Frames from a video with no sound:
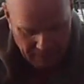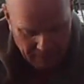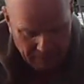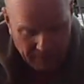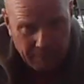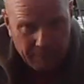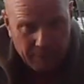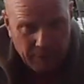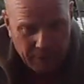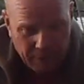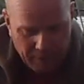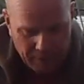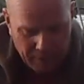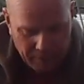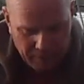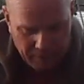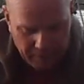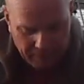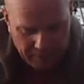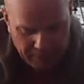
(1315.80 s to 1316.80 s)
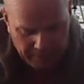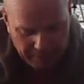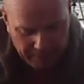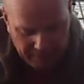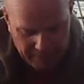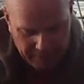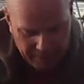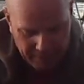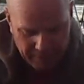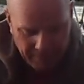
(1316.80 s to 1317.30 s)
Good evening,
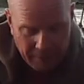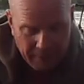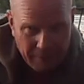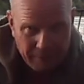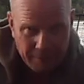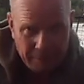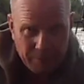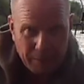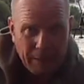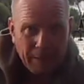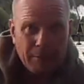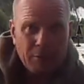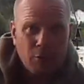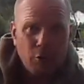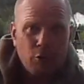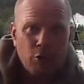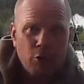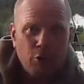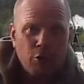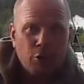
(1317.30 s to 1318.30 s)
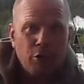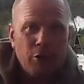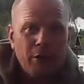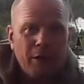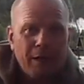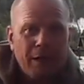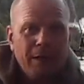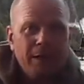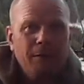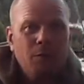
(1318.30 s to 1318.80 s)
guys. About
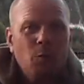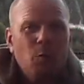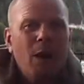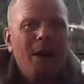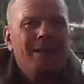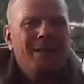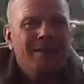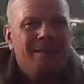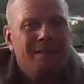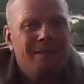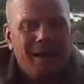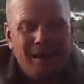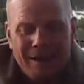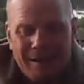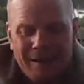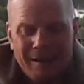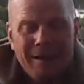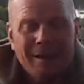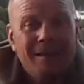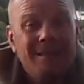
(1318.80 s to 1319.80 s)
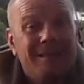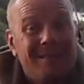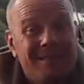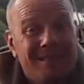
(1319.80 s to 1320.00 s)
9:30, Wednesday the